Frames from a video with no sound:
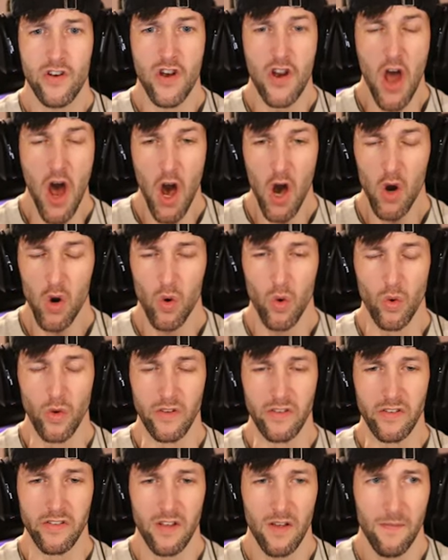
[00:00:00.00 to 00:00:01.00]

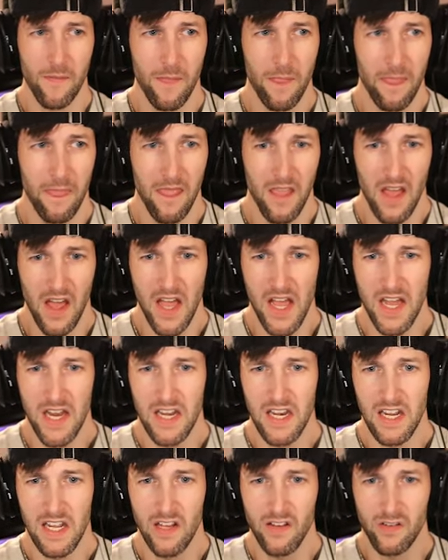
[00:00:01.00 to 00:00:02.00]
nose
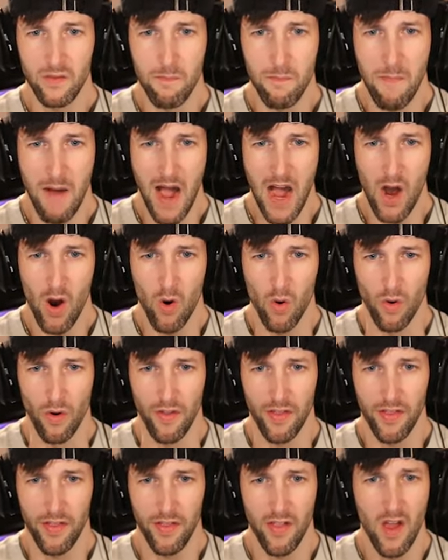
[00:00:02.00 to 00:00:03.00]
and his
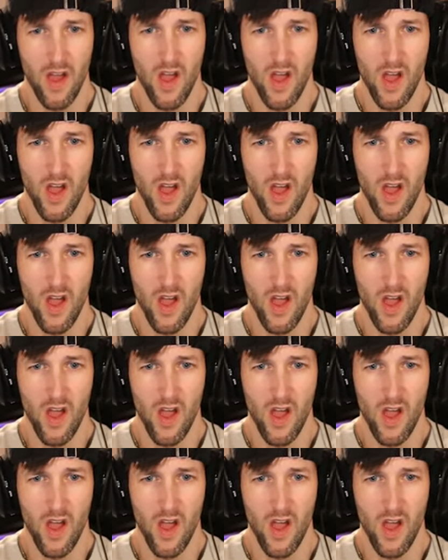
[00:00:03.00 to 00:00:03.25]
mouth?